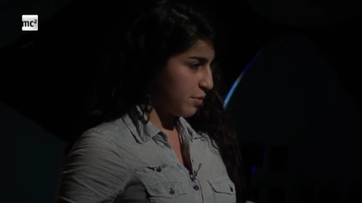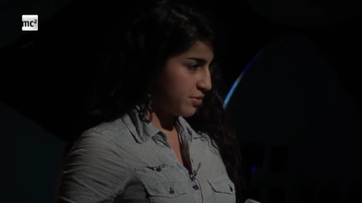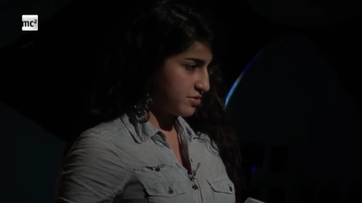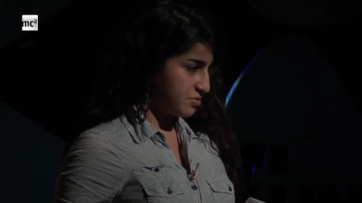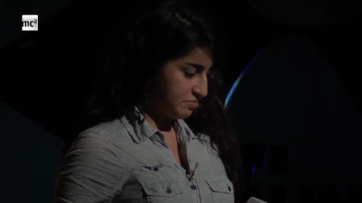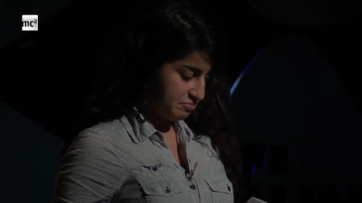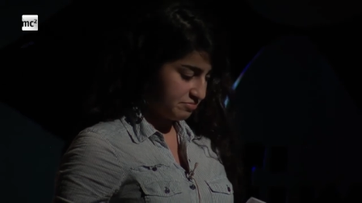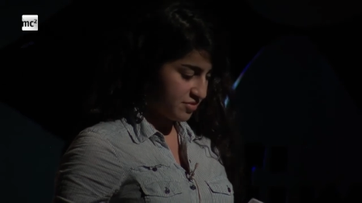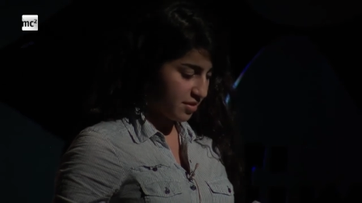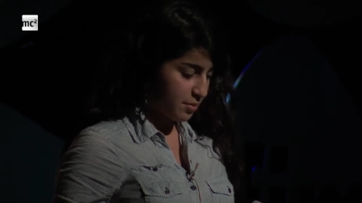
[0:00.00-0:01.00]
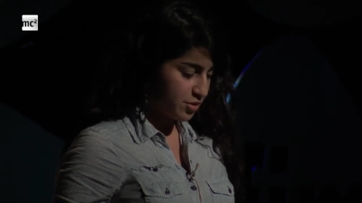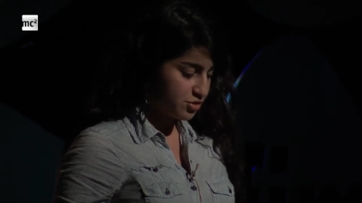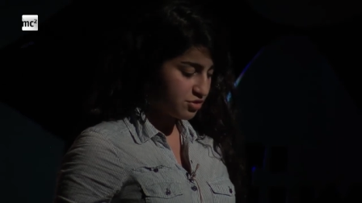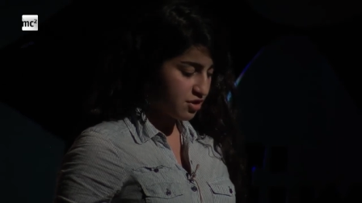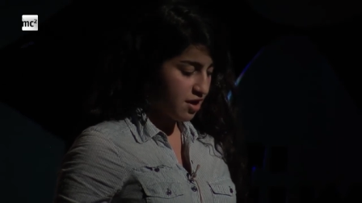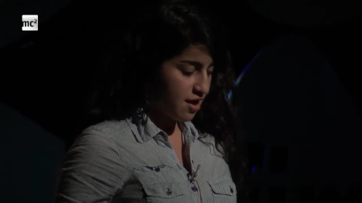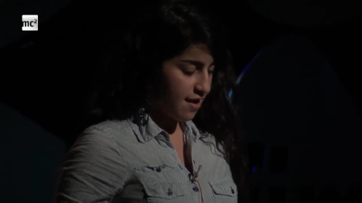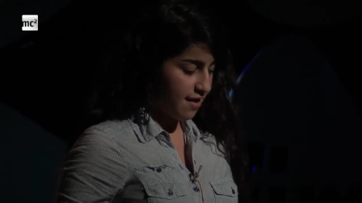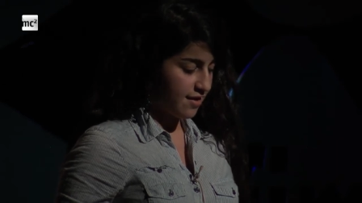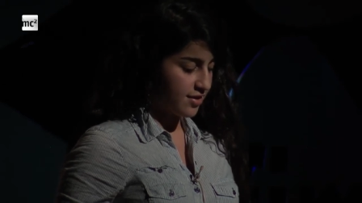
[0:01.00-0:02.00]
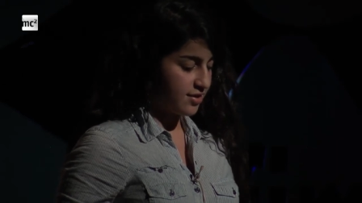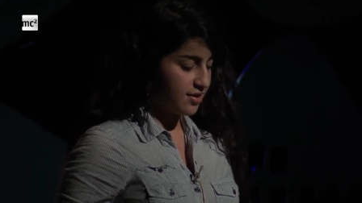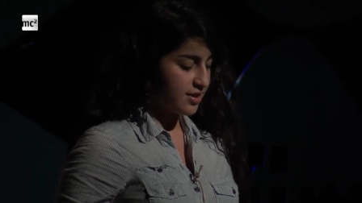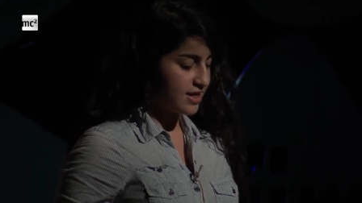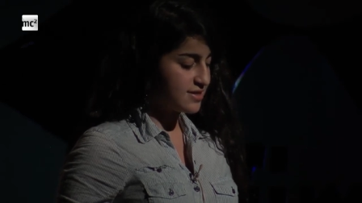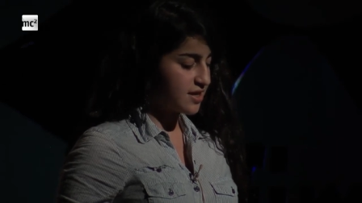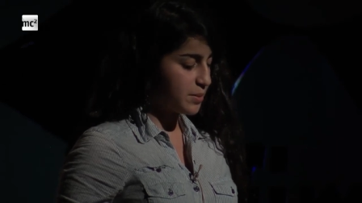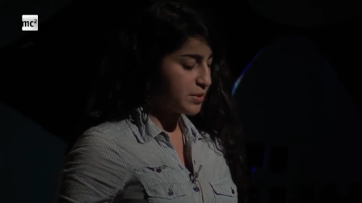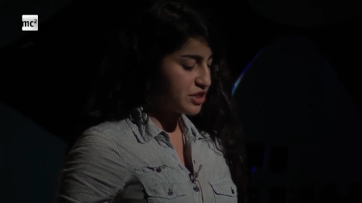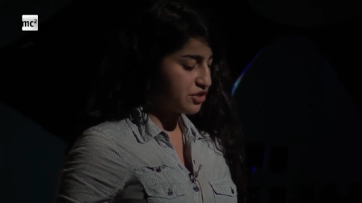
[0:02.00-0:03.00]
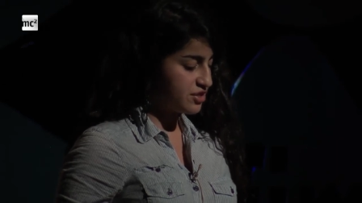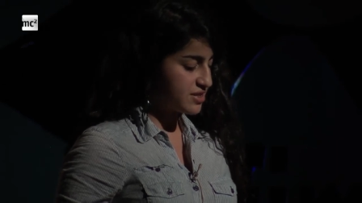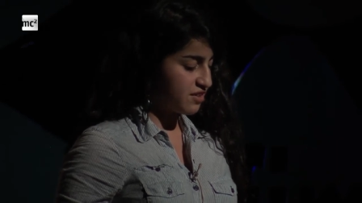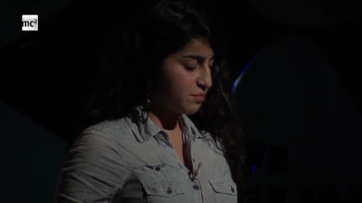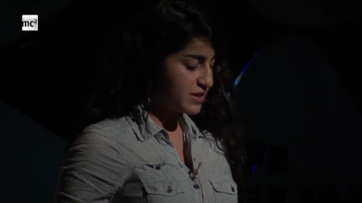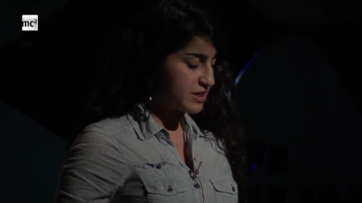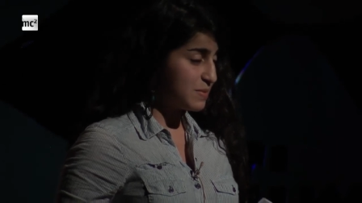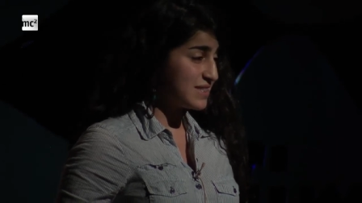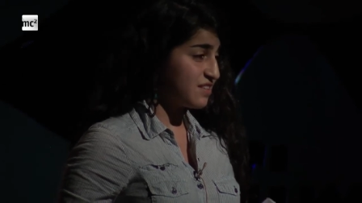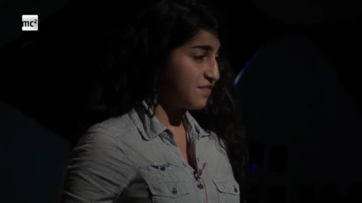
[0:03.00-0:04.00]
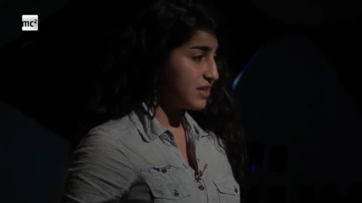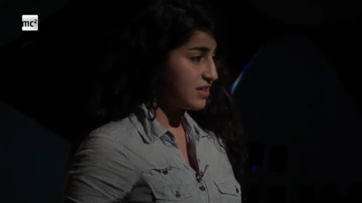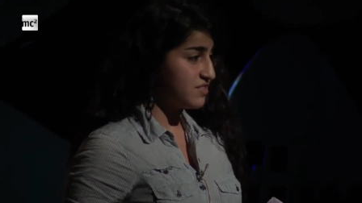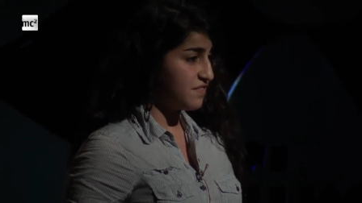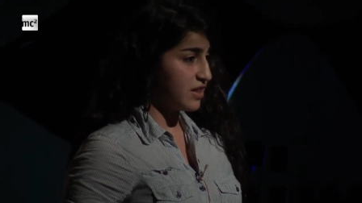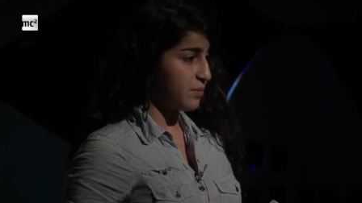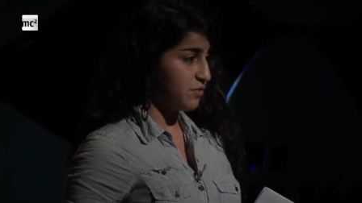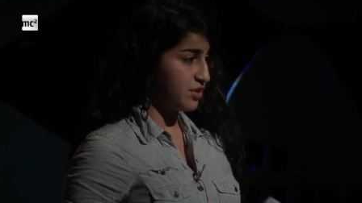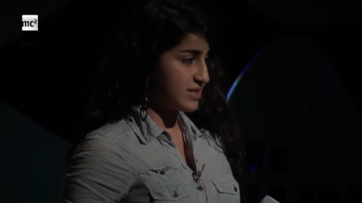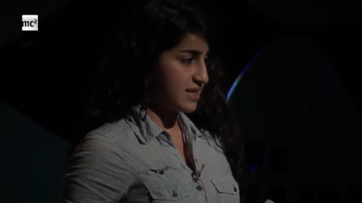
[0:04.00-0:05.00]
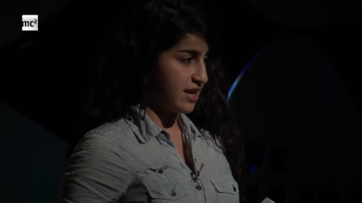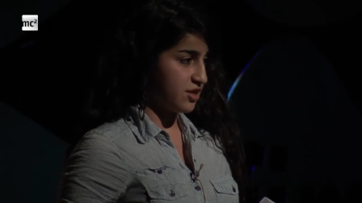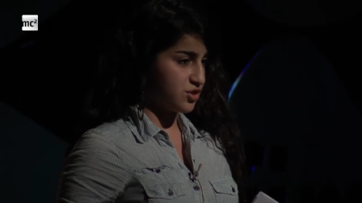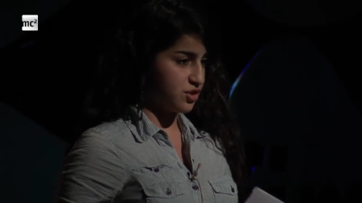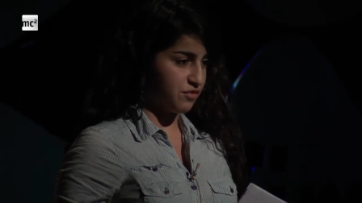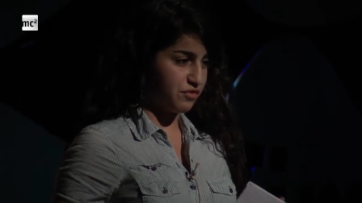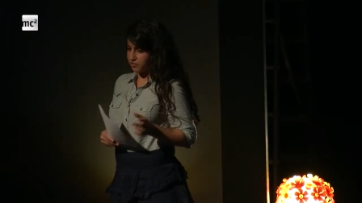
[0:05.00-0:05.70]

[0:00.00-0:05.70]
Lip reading: hours, that much, and they study materials that have been specifically developed for this age, so